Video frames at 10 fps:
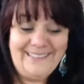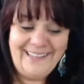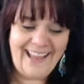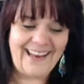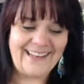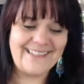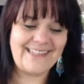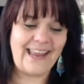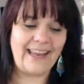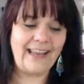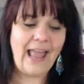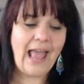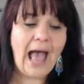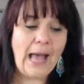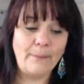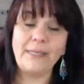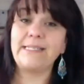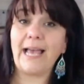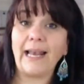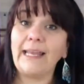Helen saying, a
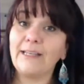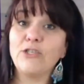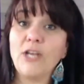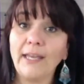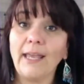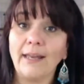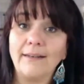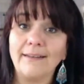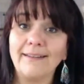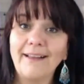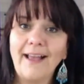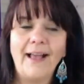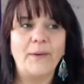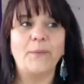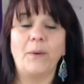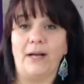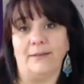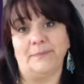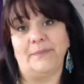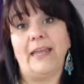metallic chicken. Well,
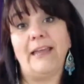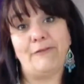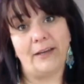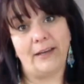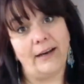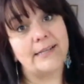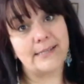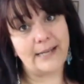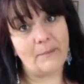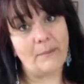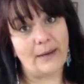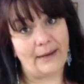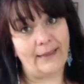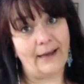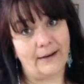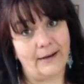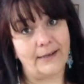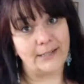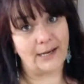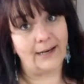if you're going to set me that kind
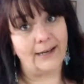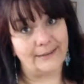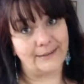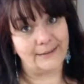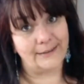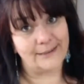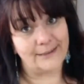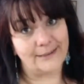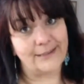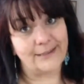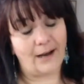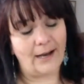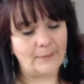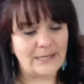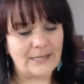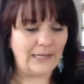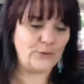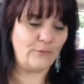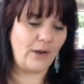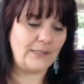of challenge, I am definitely one
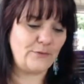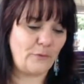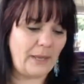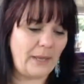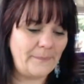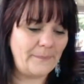to rise from it.